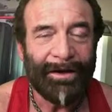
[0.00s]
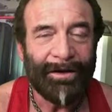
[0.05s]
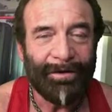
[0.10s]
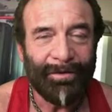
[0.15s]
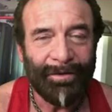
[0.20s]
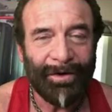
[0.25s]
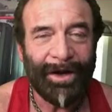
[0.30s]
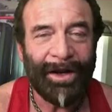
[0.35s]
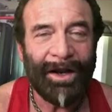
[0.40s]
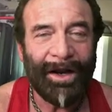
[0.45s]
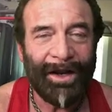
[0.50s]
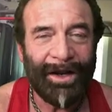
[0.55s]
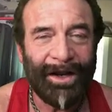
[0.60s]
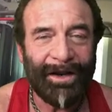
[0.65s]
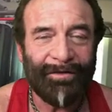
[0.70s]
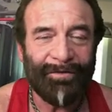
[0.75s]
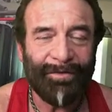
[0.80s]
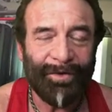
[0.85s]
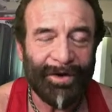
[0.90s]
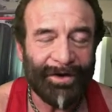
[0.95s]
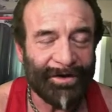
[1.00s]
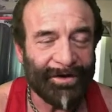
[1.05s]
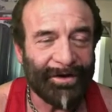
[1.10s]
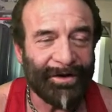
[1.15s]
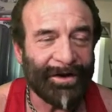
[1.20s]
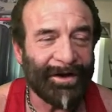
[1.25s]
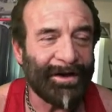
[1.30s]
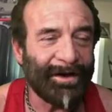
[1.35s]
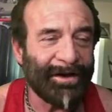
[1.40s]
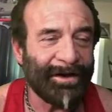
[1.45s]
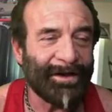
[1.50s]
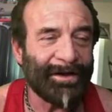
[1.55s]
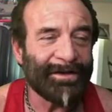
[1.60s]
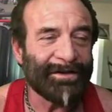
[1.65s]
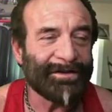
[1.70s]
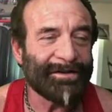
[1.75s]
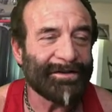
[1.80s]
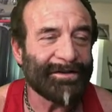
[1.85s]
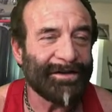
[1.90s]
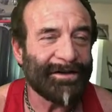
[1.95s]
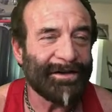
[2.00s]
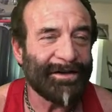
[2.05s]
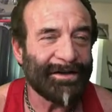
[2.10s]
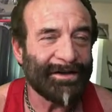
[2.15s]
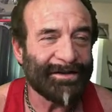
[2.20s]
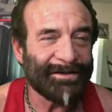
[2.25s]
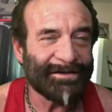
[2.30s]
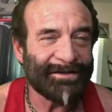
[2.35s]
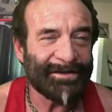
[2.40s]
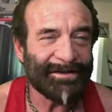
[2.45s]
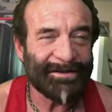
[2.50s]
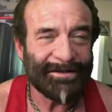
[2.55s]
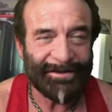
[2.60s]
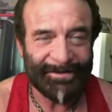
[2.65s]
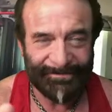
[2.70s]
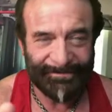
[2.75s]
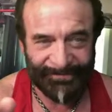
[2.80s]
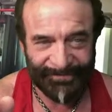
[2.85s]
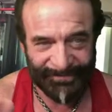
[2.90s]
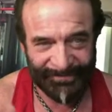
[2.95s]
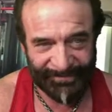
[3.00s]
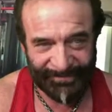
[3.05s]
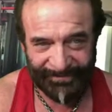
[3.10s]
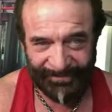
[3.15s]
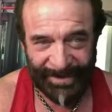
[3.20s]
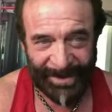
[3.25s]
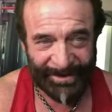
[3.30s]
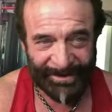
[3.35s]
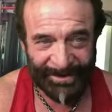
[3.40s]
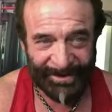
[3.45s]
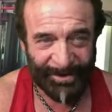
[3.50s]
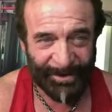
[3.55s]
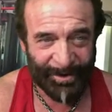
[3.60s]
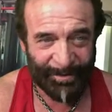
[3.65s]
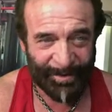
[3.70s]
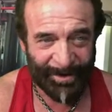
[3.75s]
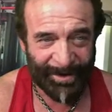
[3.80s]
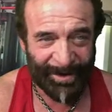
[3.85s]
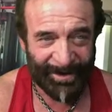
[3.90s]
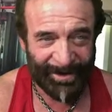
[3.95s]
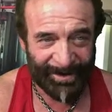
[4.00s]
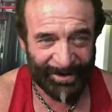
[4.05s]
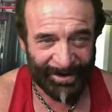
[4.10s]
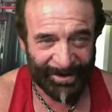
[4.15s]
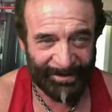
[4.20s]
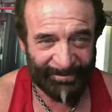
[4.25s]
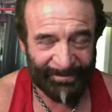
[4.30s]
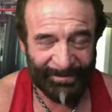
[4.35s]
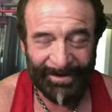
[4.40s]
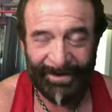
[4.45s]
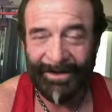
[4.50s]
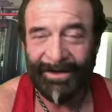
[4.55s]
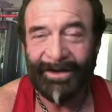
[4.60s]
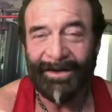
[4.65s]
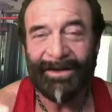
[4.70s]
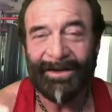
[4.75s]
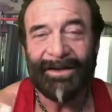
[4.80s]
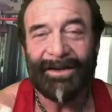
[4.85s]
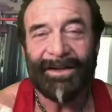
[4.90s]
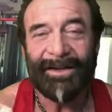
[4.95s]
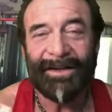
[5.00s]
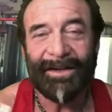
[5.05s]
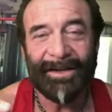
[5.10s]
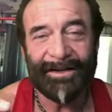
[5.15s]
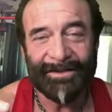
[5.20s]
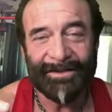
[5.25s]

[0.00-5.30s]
Ray, if we took his his fancy corporate income, his